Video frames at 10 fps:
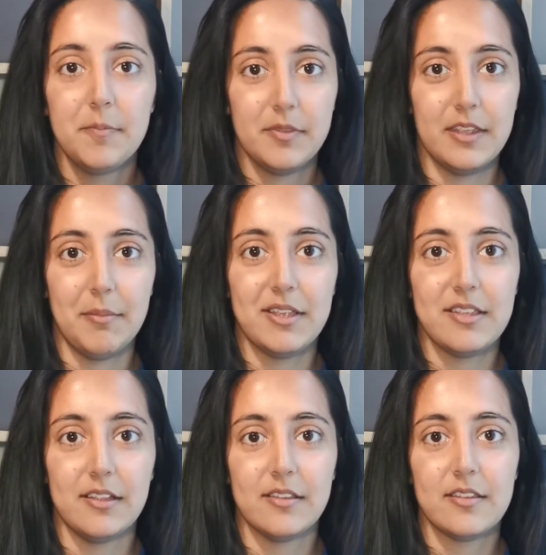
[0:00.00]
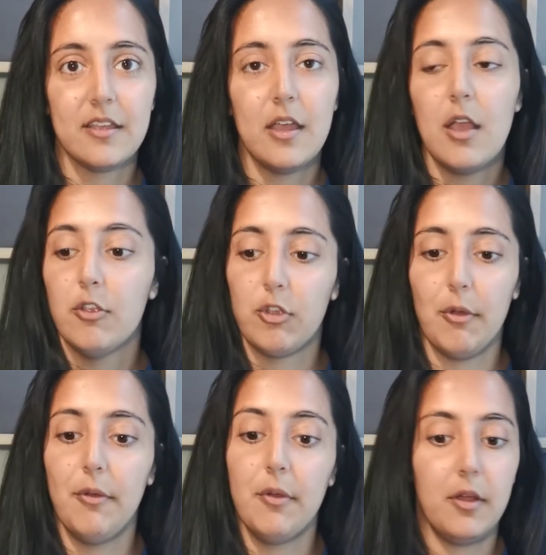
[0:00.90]
Does that make sense?
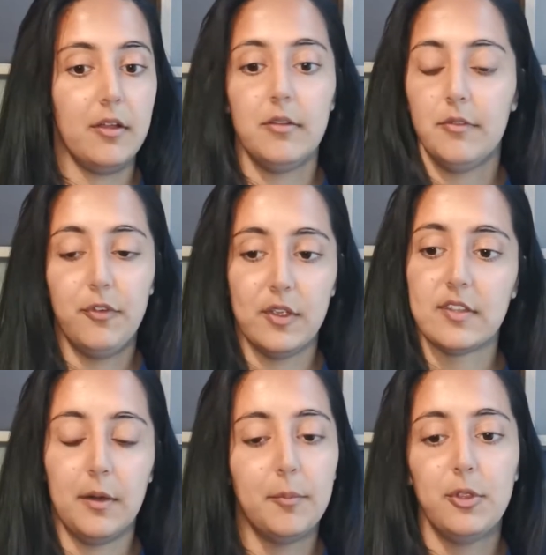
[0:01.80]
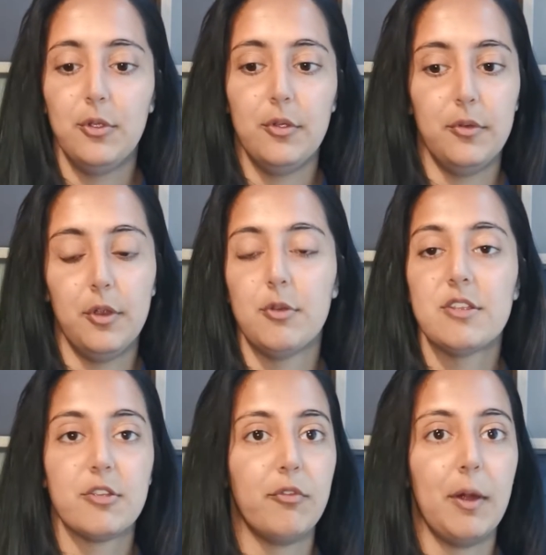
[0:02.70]
So, for example, you
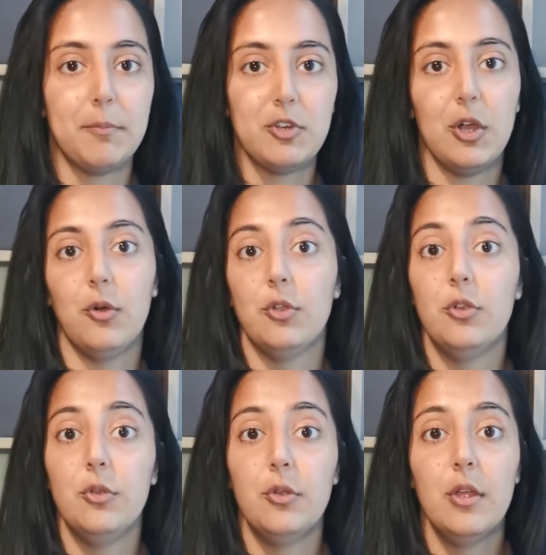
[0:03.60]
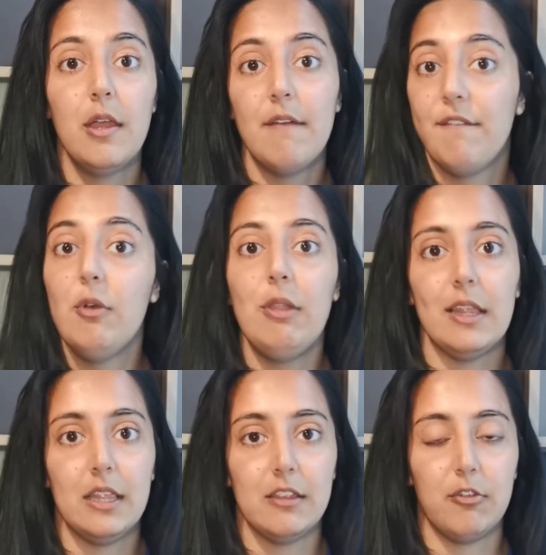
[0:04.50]
notice a rupture, or you feel
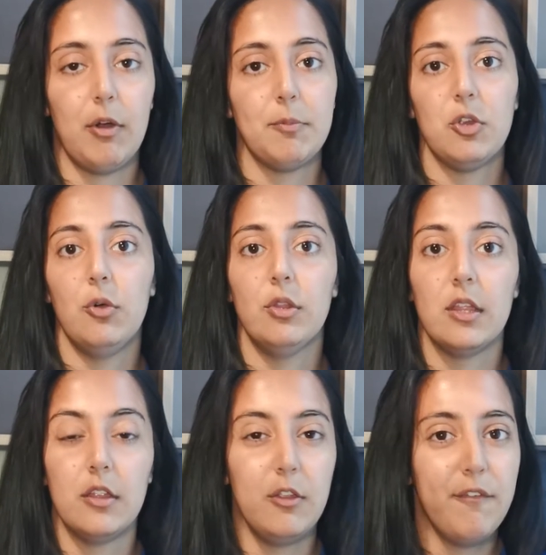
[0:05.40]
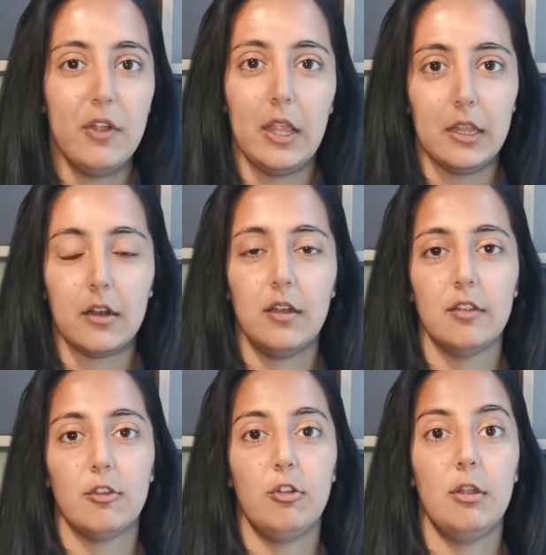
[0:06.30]
like there's a rupture, or that you feel like the
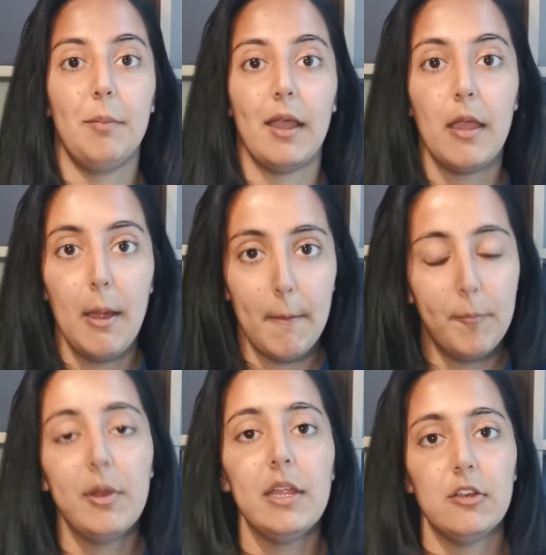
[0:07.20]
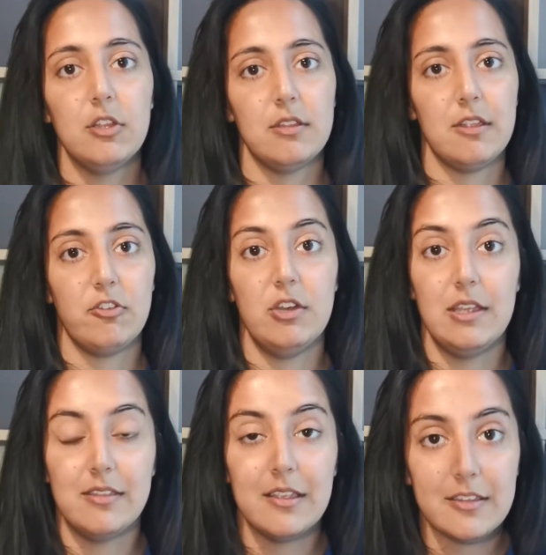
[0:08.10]
client's holding back. Bring it into the session.
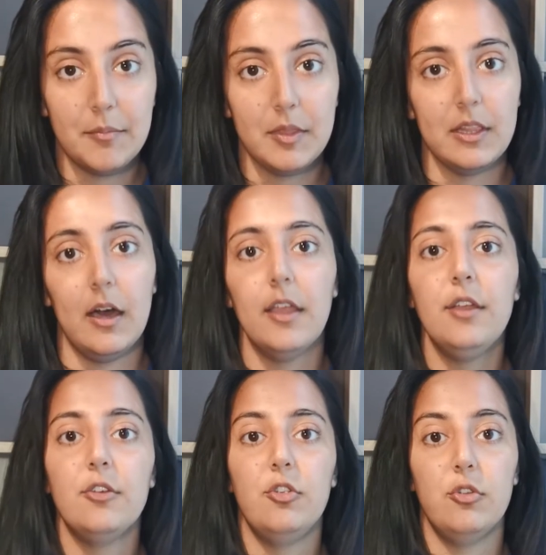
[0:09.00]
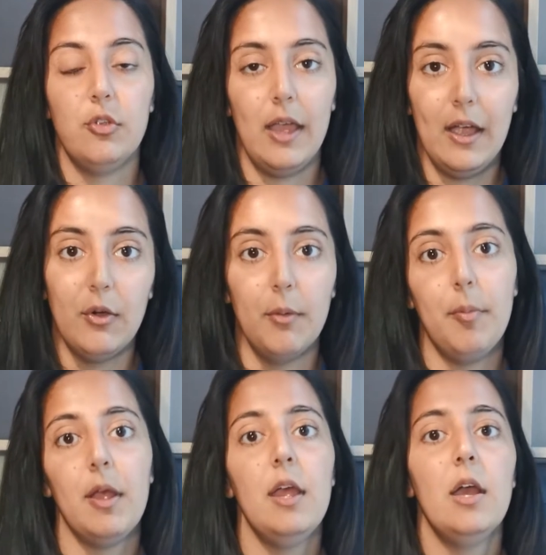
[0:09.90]
Is there something that I could do to help?